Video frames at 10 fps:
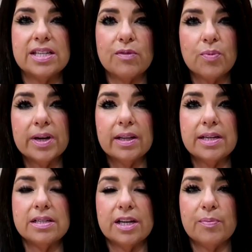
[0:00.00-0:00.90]
it
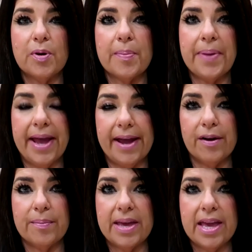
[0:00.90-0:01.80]
really did
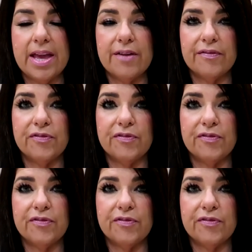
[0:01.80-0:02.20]
prepare me